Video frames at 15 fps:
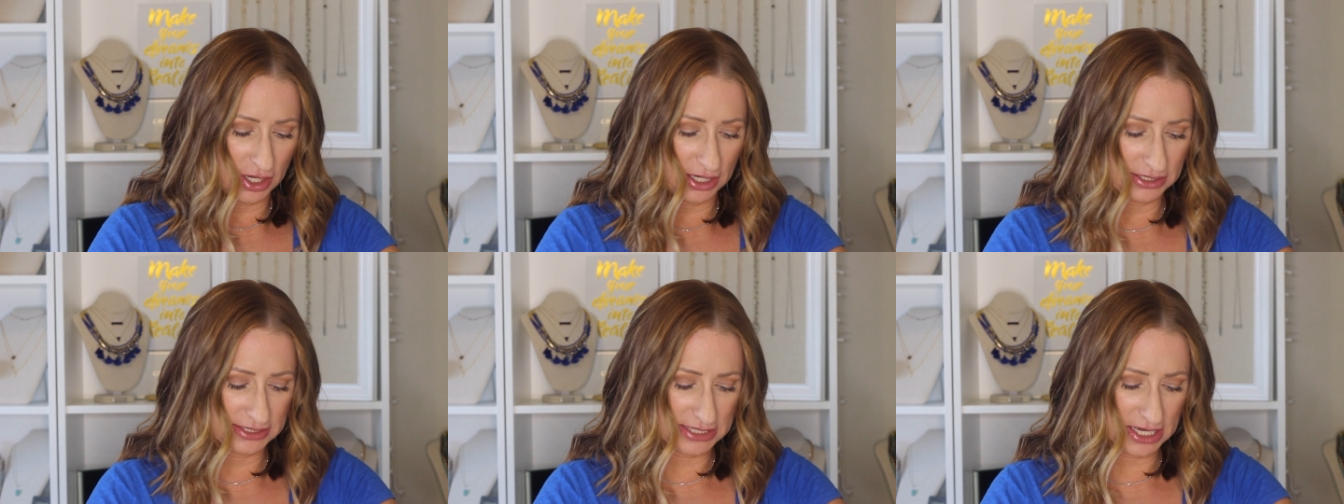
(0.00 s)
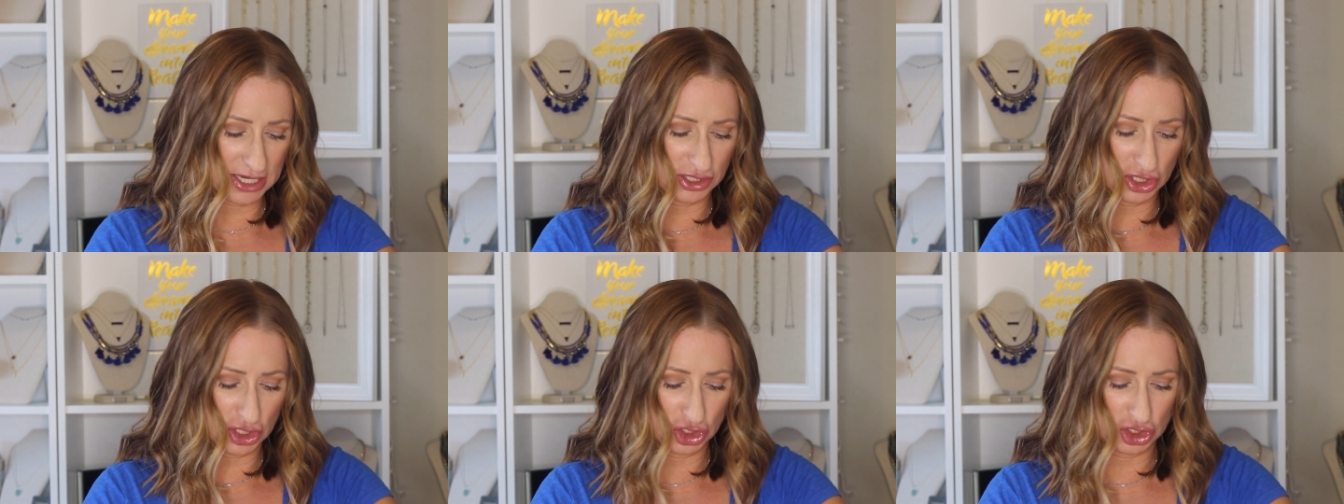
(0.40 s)

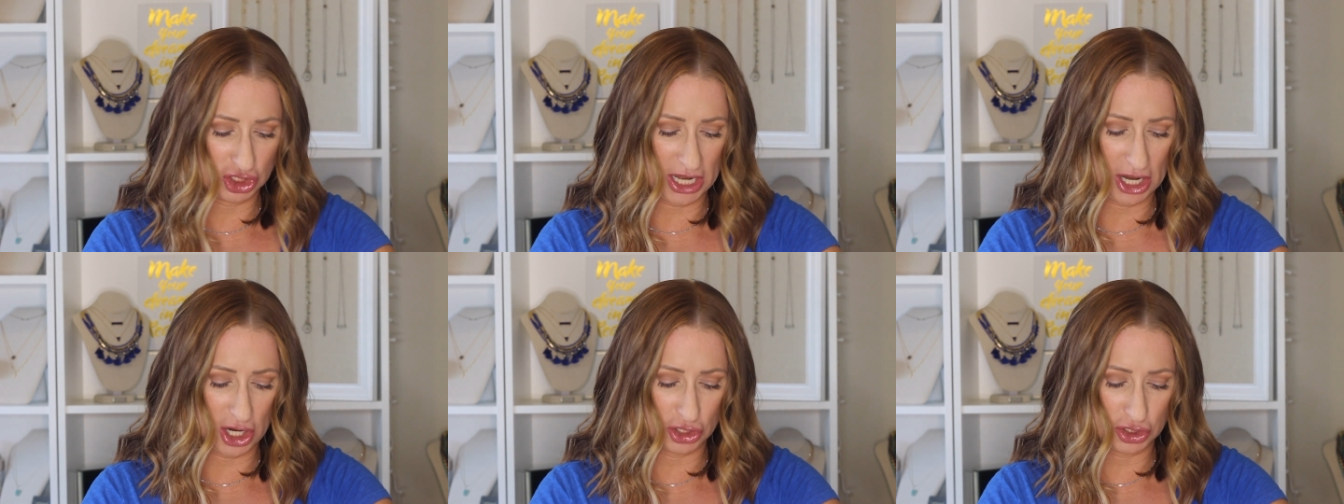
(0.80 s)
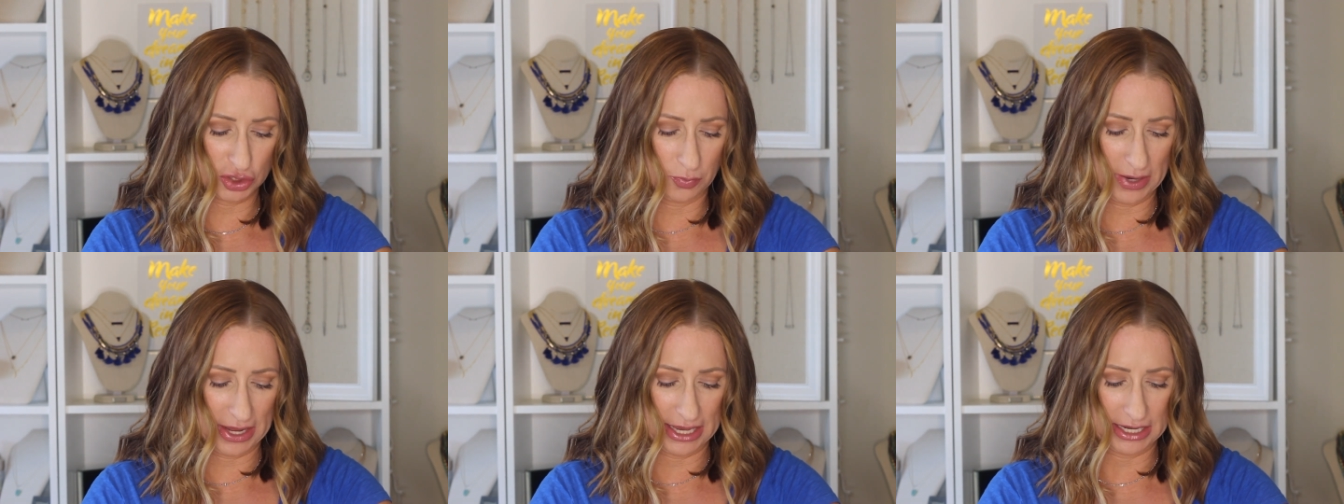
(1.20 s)
says share
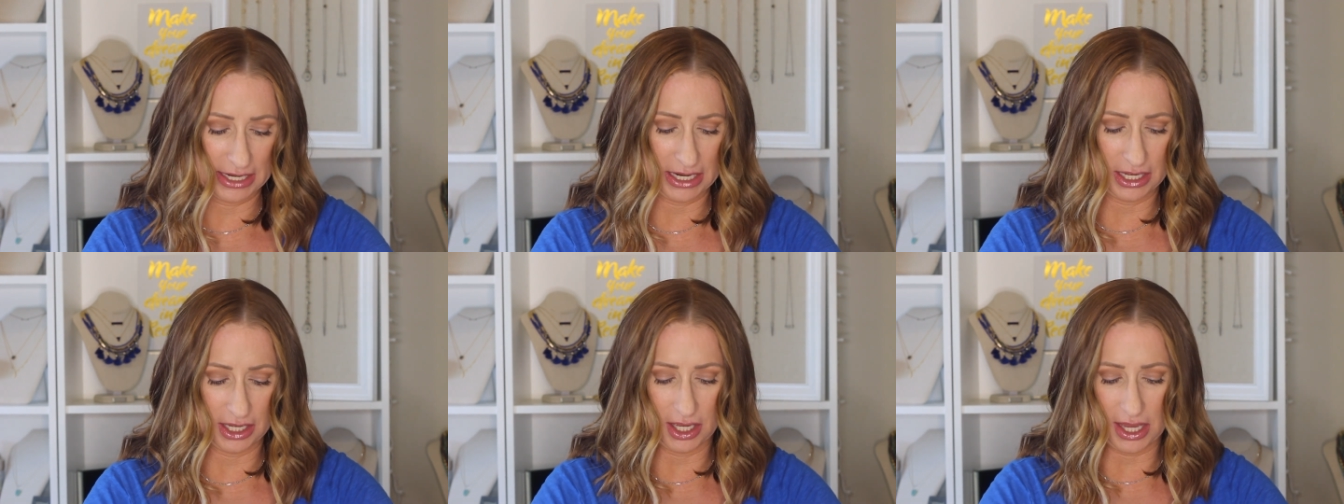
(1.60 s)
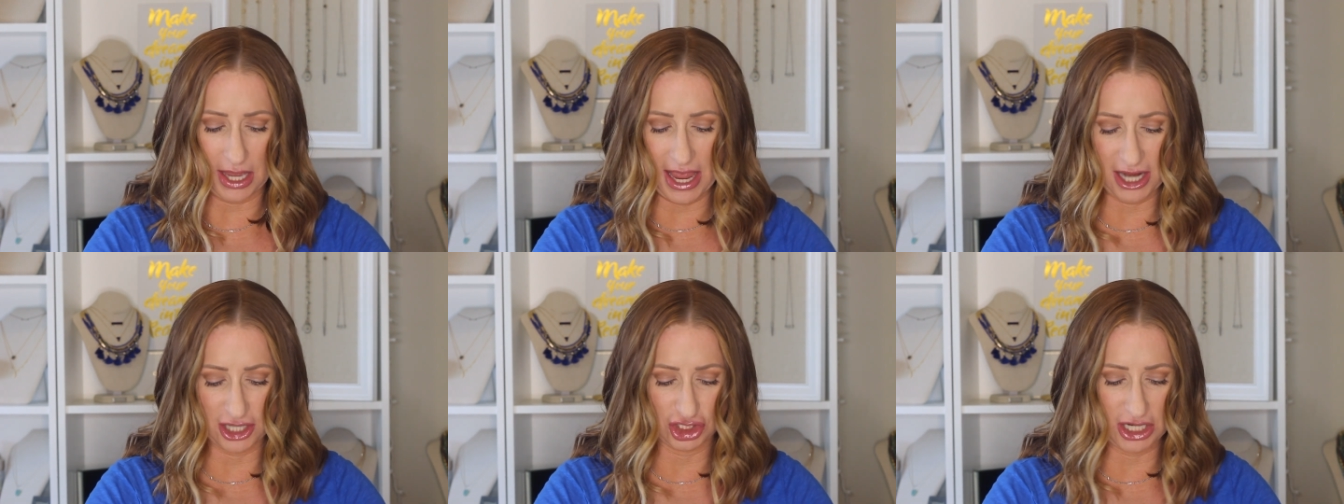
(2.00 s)
to win,
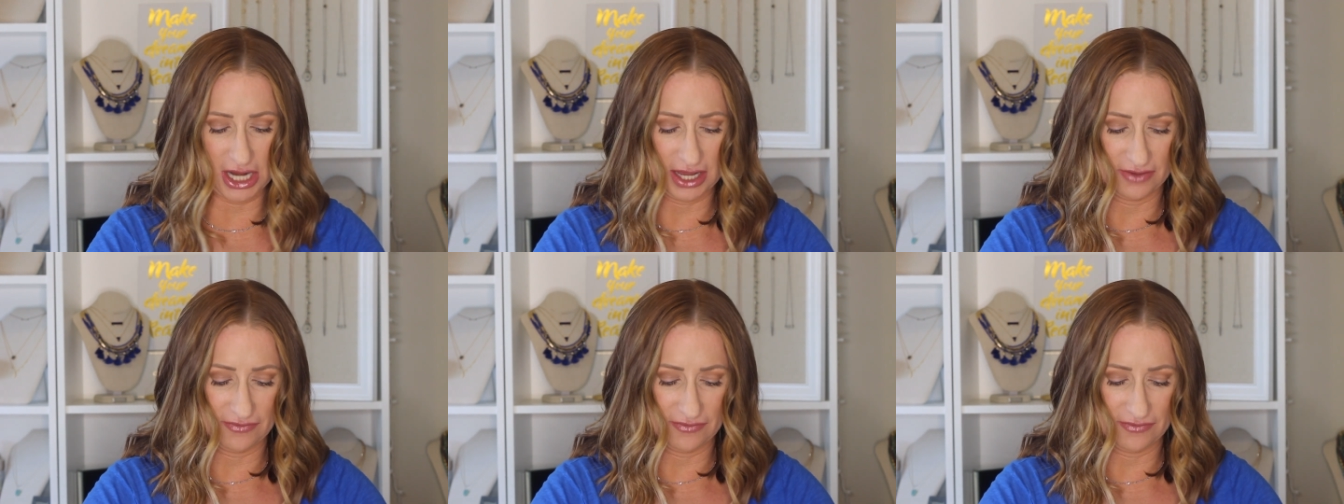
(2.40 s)
hashtag